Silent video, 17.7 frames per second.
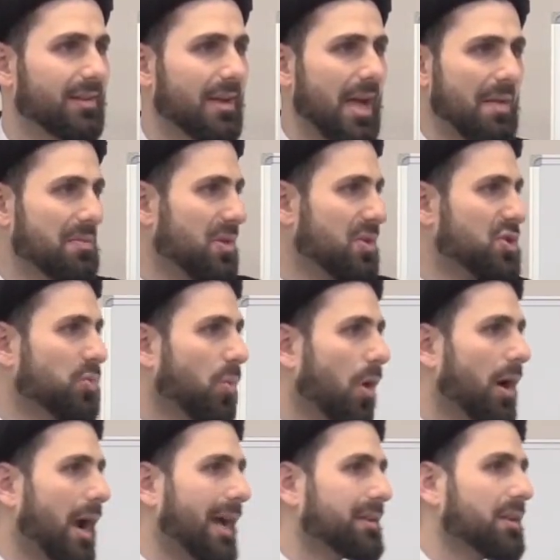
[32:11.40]
And this
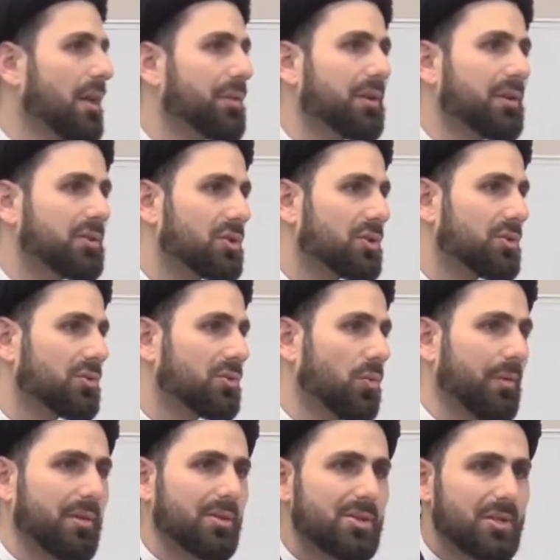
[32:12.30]
war had nothing to do
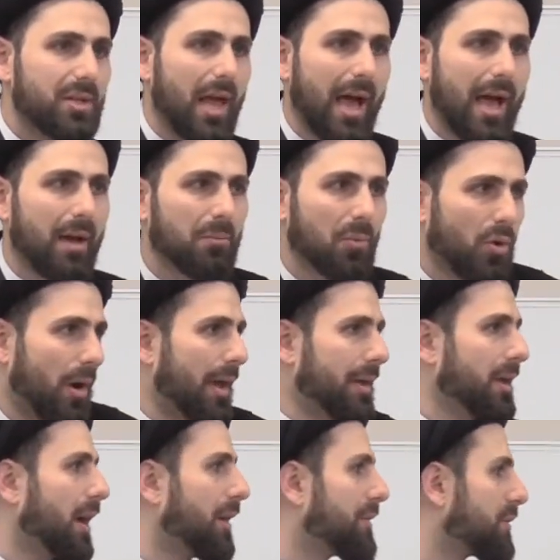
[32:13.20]
with Islam or
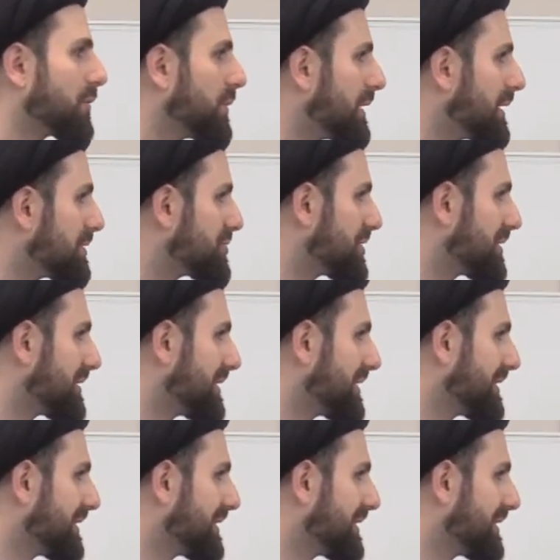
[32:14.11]
any other religion.